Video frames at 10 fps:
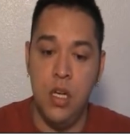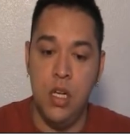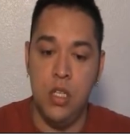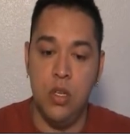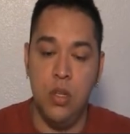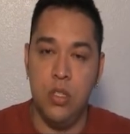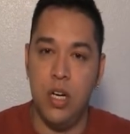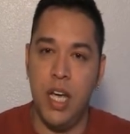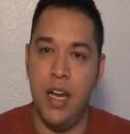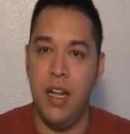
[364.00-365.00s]
So those
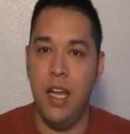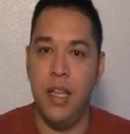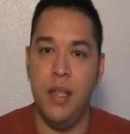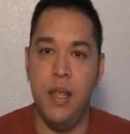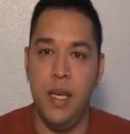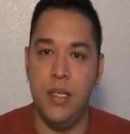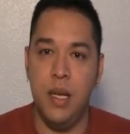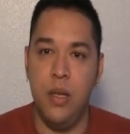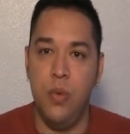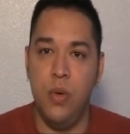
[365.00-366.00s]
are kind of like the things
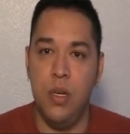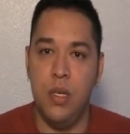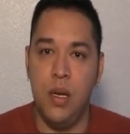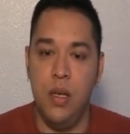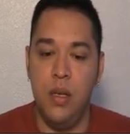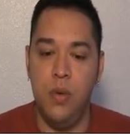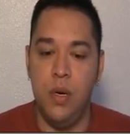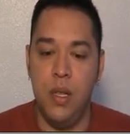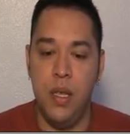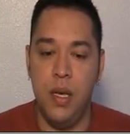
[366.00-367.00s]
that you want
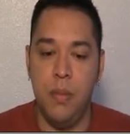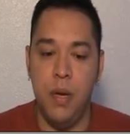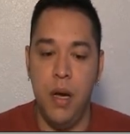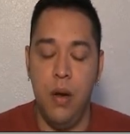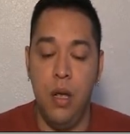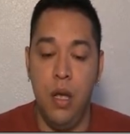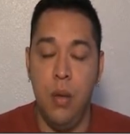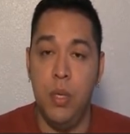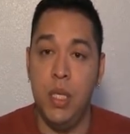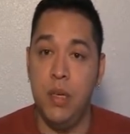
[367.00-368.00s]
to think about.
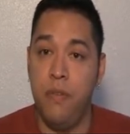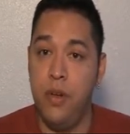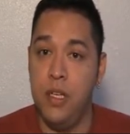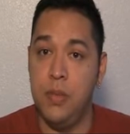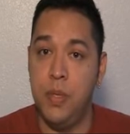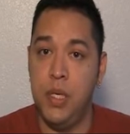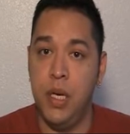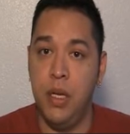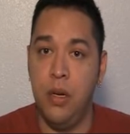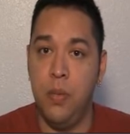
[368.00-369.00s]
But for this
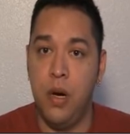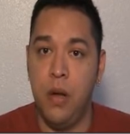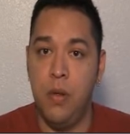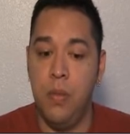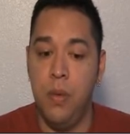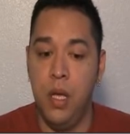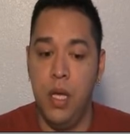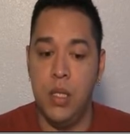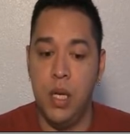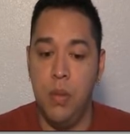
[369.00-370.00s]
particular problem,
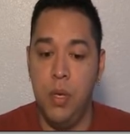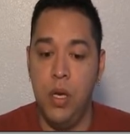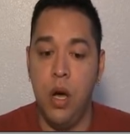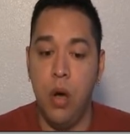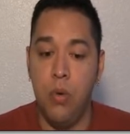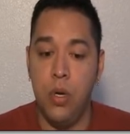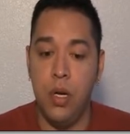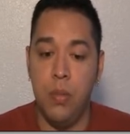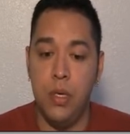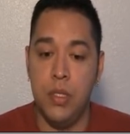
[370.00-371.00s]
it's going to be all real
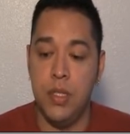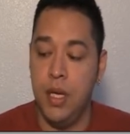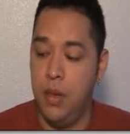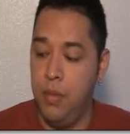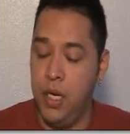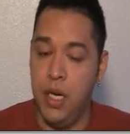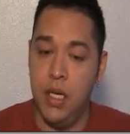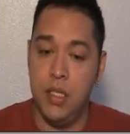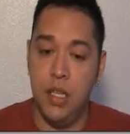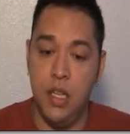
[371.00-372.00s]
numbers
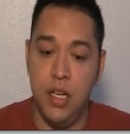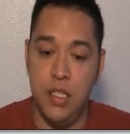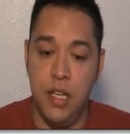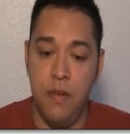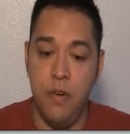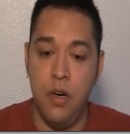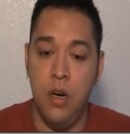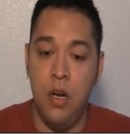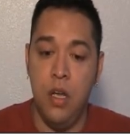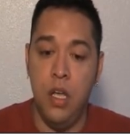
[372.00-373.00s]
because there's never,
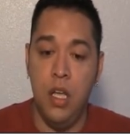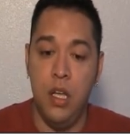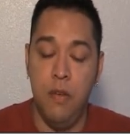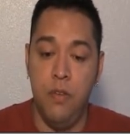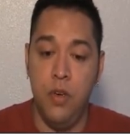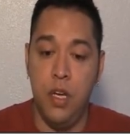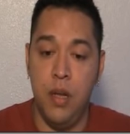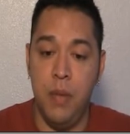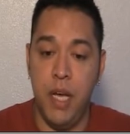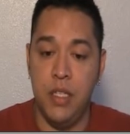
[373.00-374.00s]
if you could
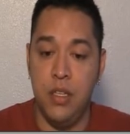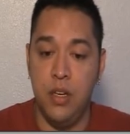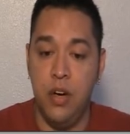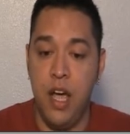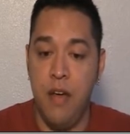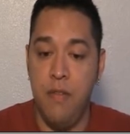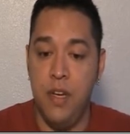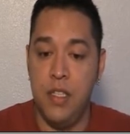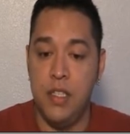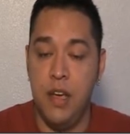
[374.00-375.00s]
imagine the graph,
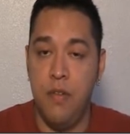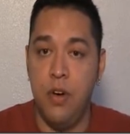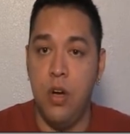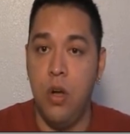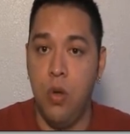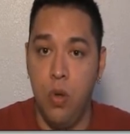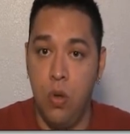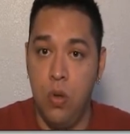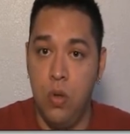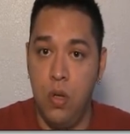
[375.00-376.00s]
there's never a
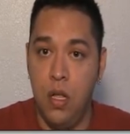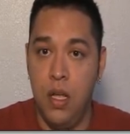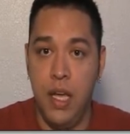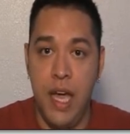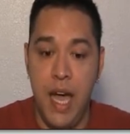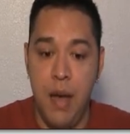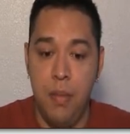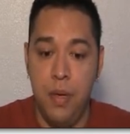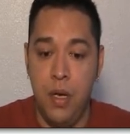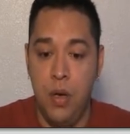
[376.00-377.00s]
hole, a gap,
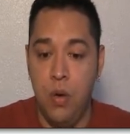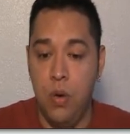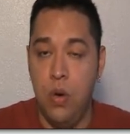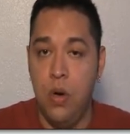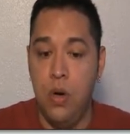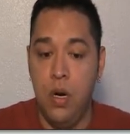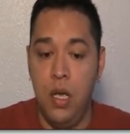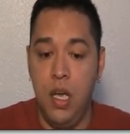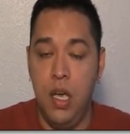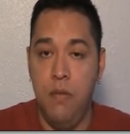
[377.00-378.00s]
or
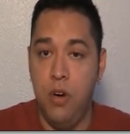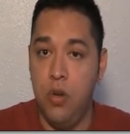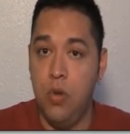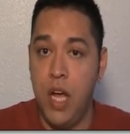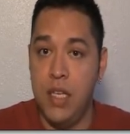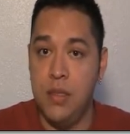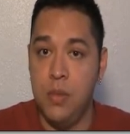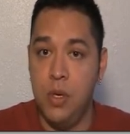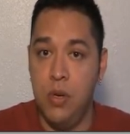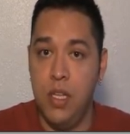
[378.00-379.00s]
a vertical
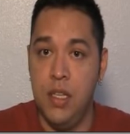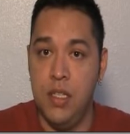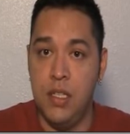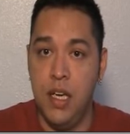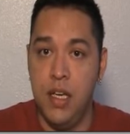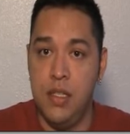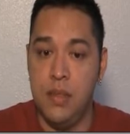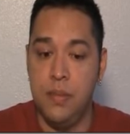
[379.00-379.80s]
asymptote in this case.